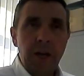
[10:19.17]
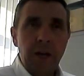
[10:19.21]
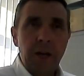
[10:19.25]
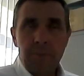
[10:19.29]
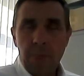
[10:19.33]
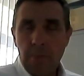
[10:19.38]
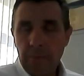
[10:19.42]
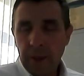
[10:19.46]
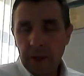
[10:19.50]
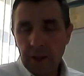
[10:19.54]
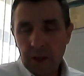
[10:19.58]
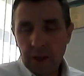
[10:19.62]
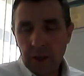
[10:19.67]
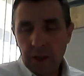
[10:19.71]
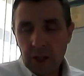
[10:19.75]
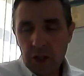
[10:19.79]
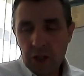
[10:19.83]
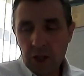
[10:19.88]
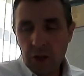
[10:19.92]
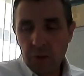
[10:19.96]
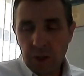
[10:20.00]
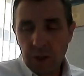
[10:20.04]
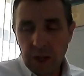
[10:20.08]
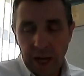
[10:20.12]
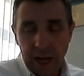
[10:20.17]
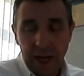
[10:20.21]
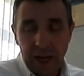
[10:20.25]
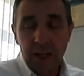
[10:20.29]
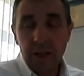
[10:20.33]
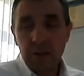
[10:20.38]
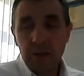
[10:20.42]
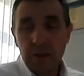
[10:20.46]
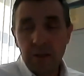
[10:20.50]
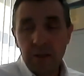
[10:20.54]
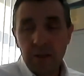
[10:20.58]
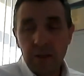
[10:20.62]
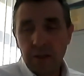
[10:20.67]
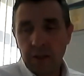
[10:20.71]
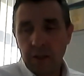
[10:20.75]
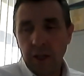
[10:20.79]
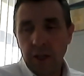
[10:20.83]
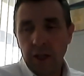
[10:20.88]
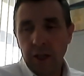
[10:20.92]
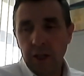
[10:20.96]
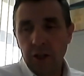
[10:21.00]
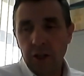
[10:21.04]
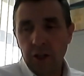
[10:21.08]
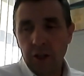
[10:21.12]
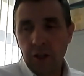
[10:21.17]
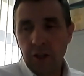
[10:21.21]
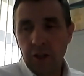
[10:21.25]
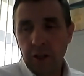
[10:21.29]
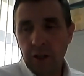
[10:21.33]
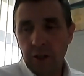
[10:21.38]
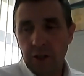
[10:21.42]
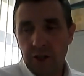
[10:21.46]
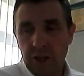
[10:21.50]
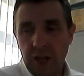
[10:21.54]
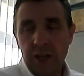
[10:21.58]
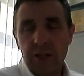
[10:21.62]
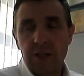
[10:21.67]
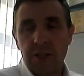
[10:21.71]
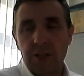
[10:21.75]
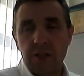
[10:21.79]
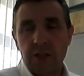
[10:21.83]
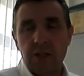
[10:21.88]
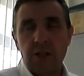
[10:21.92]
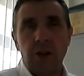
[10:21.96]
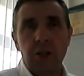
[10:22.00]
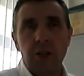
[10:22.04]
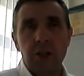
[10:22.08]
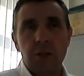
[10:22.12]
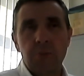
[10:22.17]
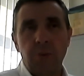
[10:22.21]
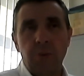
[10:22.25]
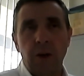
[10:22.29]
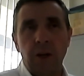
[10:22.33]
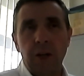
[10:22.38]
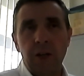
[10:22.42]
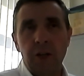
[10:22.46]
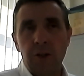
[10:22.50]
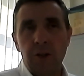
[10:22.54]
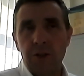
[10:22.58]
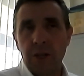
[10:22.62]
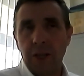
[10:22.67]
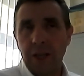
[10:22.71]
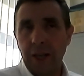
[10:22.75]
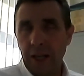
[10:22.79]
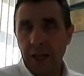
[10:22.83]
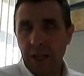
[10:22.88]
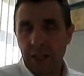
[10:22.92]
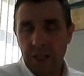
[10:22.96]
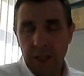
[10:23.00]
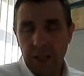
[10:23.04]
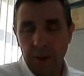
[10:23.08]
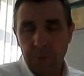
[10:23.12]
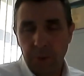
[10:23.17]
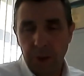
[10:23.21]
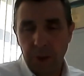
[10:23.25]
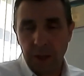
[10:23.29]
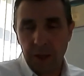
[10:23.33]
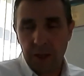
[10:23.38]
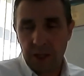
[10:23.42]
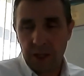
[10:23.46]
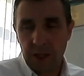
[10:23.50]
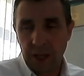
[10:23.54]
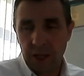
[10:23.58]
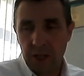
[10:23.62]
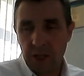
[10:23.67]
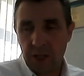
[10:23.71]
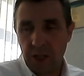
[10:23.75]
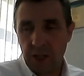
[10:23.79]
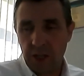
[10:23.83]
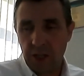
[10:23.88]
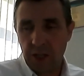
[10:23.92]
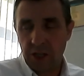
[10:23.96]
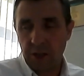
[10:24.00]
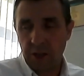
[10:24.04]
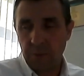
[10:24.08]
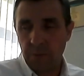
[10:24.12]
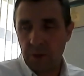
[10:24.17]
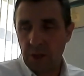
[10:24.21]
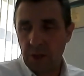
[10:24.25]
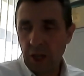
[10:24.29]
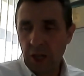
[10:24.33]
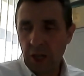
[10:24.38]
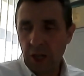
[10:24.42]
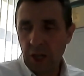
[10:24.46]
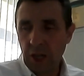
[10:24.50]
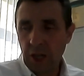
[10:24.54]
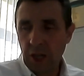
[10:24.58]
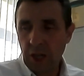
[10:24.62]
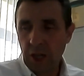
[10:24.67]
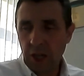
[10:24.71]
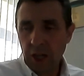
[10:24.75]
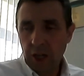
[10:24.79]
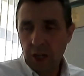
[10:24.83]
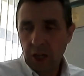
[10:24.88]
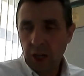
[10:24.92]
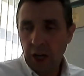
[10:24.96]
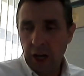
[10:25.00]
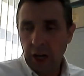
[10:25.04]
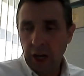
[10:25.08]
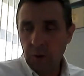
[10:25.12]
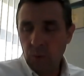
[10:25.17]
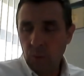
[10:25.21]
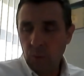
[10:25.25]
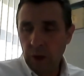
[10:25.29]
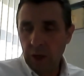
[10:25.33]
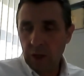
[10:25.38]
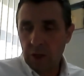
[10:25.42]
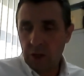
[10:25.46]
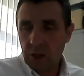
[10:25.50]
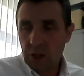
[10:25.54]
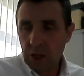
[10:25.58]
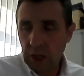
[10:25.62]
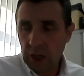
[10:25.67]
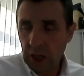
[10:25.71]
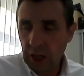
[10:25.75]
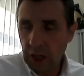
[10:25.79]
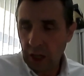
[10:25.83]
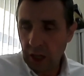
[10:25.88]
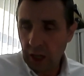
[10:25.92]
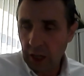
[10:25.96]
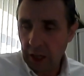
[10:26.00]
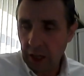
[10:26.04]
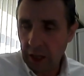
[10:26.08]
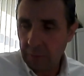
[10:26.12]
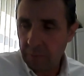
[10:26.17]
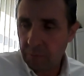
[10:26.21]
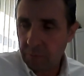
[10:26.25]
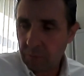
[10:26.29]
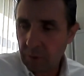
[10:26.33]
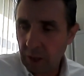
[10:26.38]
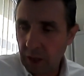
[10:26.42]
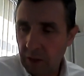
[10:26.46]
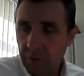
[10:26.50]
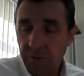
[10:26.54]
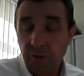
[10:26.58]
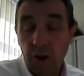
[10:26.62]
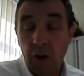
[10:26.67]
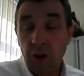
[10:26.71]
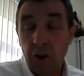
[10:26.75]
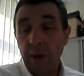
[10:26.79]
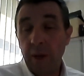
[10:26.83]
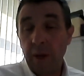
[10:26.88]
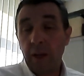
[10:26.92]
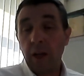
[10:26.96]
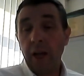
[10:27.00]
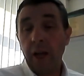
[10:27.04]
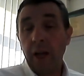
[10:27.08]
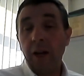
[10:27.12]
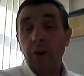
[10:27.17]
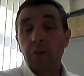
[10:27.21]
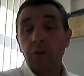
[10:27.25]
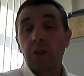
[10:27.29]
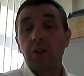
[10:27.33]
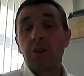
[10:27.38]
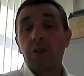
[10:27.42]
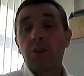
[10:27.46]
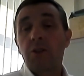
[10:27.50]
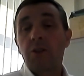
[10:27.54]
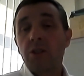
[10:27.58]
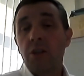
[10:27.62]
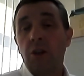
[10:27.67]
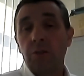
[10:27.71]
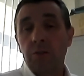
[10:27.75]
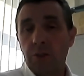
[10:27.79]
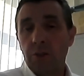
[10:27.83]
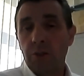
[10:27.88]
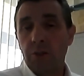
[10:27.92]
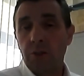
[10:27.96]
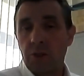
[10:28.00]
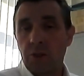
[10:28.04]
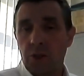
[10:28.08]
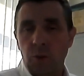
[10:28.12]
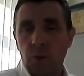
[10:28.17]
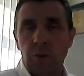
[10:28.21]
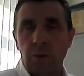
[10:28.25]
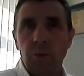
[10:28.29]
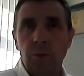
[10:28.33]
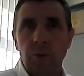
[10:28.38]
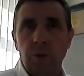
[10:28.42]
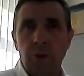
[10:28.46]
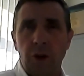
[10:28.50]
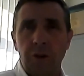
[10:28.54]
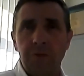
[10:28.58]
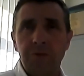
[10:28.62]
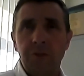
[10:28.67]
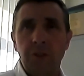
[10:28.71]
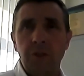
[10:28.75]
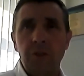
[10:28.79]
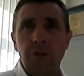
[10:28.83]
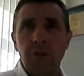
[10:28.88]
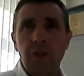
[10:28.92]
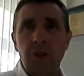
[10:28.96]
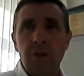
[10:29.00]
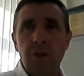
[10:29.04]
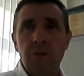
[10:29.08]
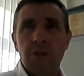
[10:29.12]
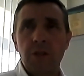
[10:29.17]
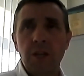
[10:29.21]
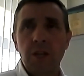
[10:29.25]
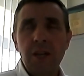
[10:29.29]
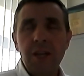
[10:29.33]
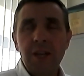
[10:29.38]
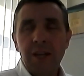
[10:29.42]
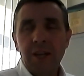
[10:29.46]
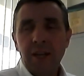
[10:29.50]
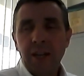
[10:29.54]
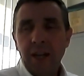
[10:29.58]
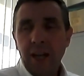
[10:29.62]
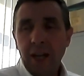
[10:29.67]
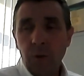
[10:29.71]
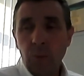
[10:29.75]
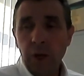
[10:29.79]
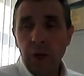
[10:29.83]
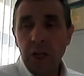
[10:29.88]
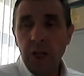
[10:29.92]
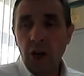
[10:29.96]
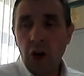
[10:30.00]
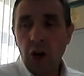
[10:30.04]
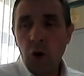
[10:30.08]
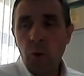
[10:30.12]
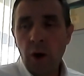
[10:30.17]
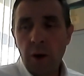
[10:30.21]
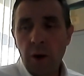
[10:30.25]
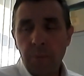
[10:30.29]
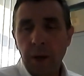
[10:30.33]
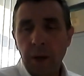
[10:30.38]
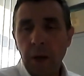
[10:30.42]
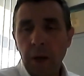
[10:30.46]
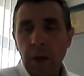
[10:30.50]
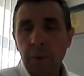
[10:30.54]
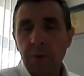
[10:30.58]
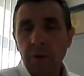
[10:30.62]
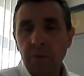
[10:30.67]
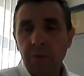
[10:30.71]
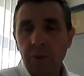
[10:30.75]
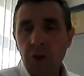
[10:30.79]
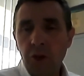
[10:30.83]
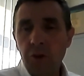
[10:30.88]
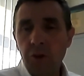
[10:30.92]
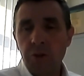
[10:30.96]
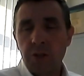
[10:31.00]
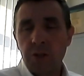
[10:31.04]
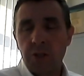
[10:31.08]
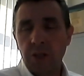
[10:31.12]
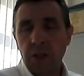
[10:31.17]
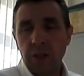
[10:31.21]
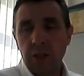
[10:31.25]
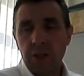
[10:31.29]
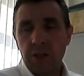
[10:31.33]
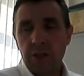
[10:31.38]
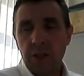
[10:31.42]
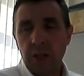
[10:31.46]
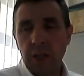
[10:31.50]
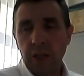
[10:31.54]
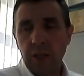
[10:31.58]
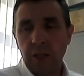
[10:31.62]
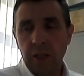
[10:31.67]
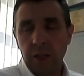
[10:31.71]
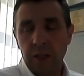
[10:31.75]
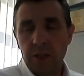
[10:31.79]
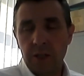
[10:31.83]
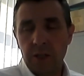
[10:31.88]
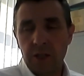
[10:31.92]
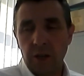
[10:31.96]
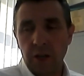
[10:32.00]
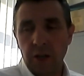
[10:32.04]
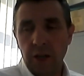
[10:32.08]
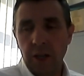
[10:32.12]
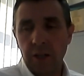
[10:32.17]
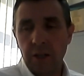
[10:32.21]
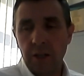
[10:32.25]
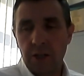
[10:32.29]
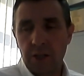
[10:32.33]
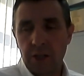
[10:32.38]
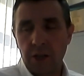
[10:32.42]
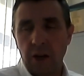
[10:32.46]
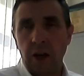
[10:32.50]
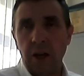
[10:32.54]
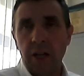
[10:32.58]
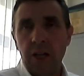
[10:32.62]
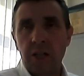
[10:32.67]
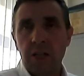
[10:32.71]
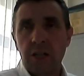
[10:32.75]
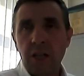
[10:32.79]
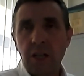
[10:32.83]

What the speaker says: You can test the science by using ATP test systems, which environmental health consultants will often use. And we know where people have used these in sites,